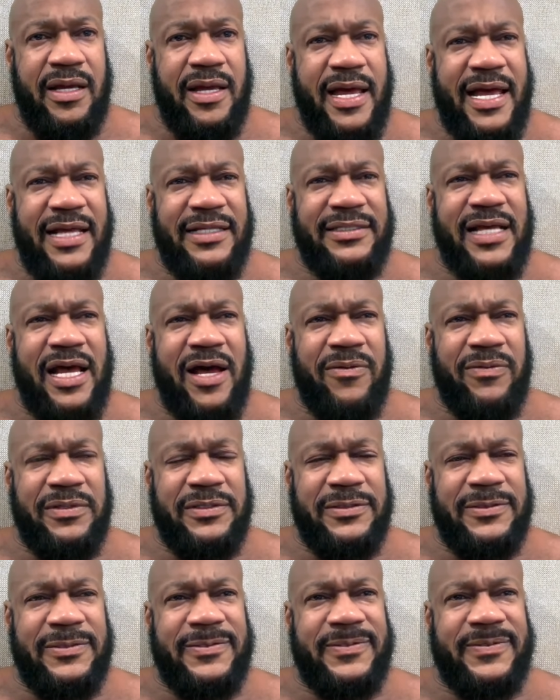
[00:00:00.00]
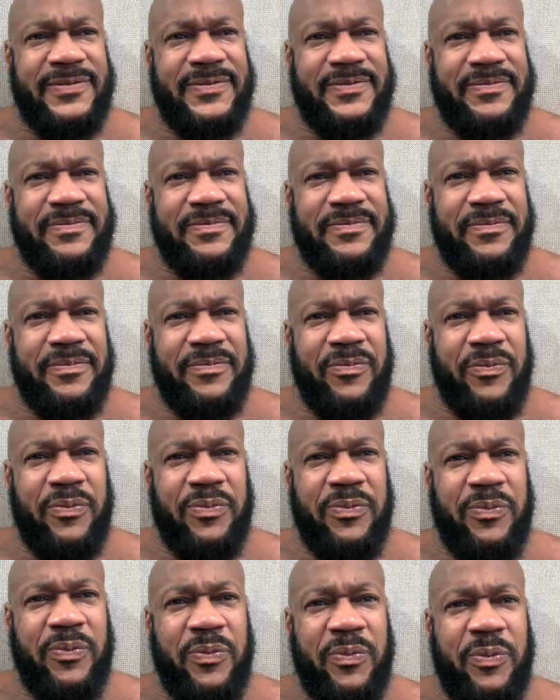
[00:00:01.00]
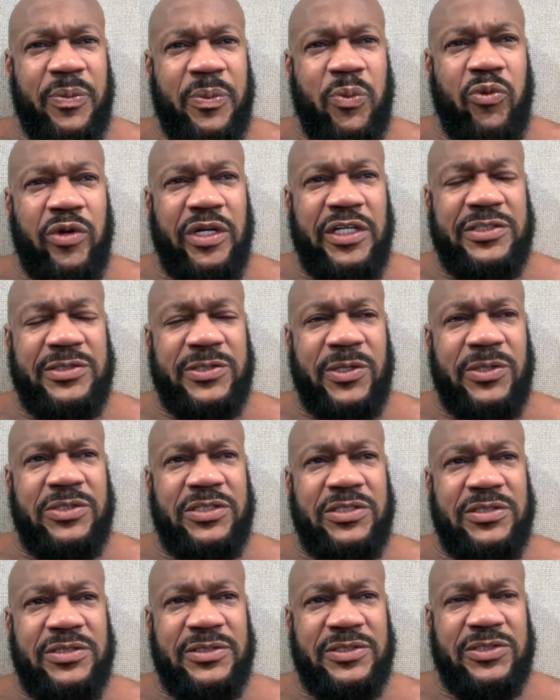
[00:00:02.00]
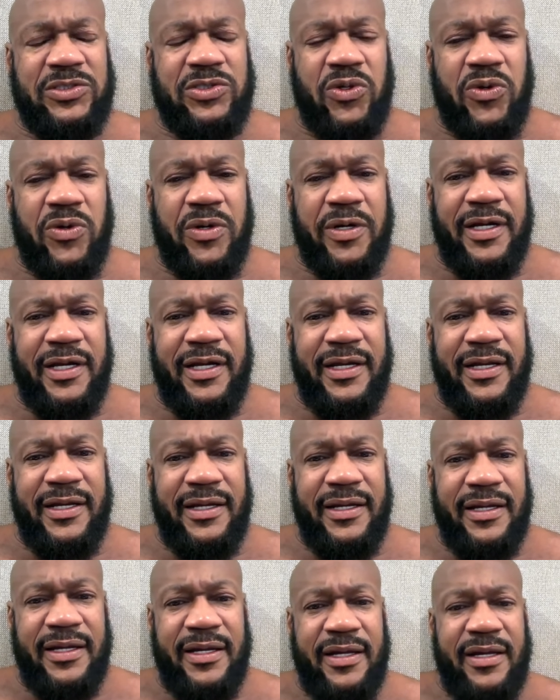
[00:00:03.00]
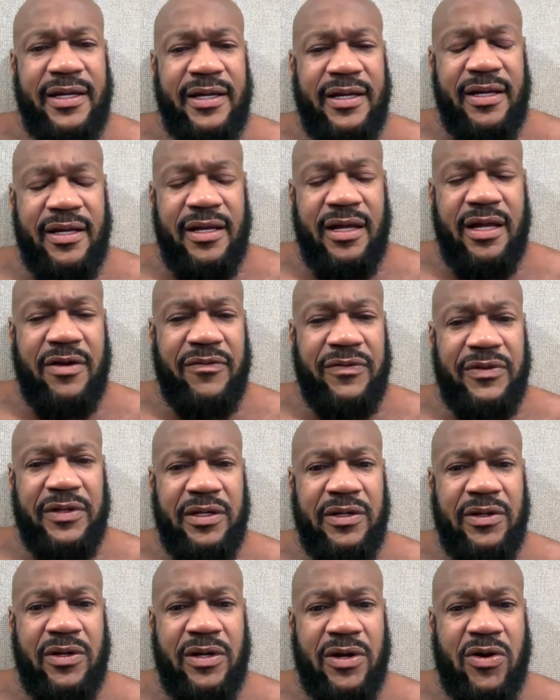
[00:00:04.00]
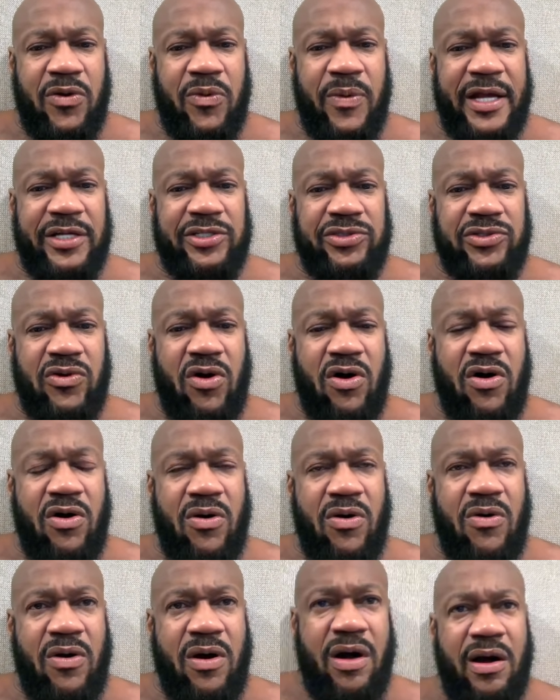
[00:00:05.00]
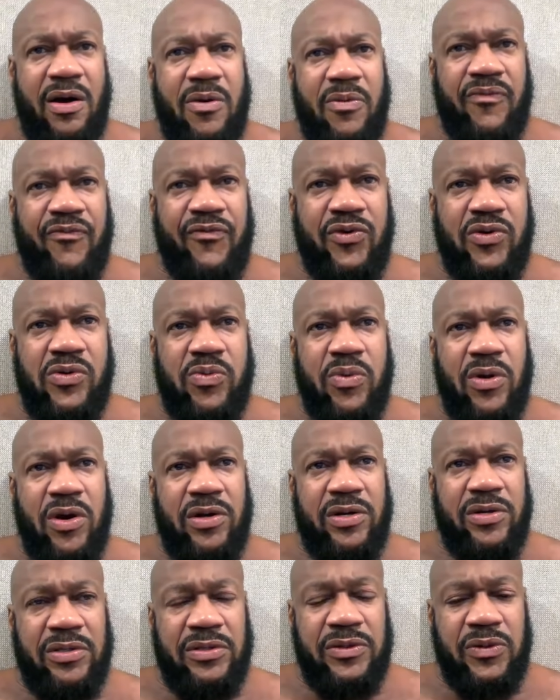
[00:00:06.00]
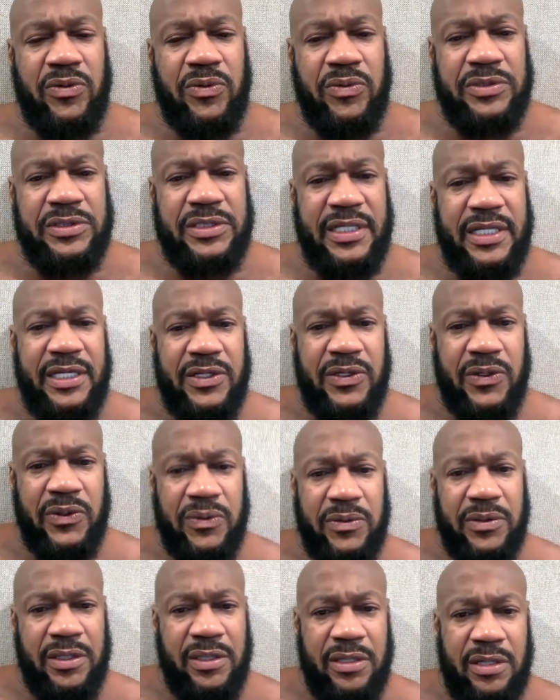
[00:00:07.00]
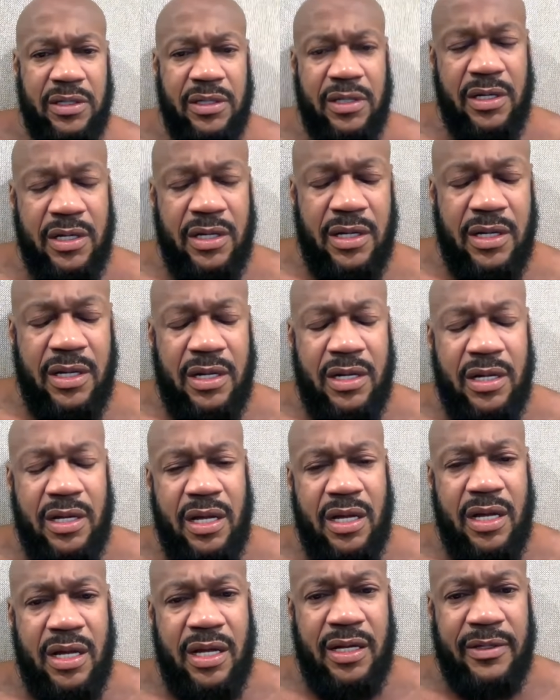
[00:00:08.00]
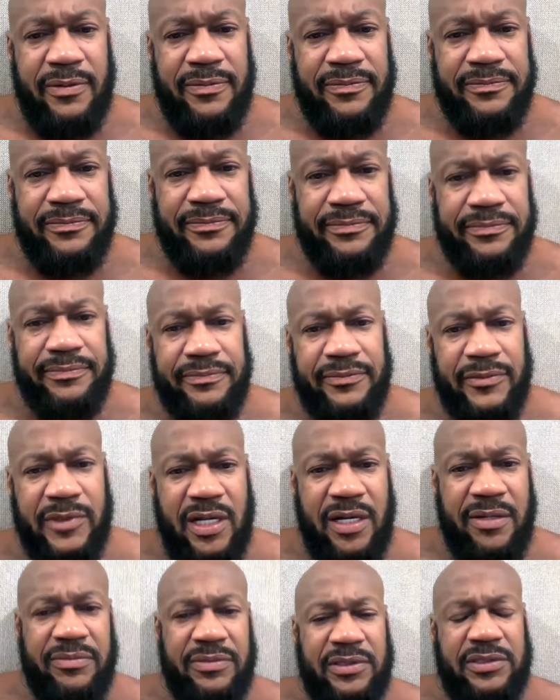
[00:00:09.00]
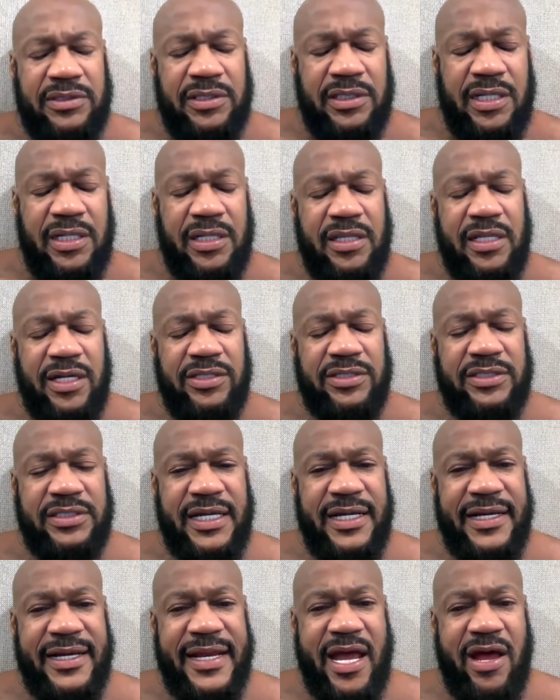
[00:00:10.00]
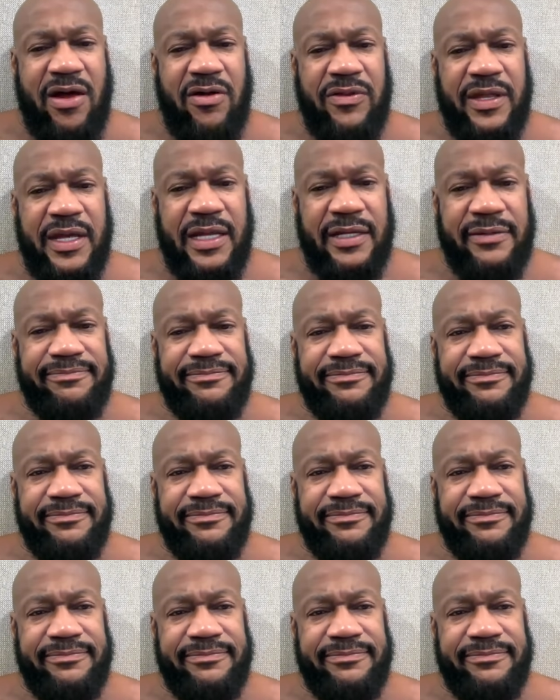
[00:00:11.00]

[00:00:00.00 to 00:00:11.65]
as I was researching the story of the correctional uh, food worker who was killed. Um, come, to, they're saying now that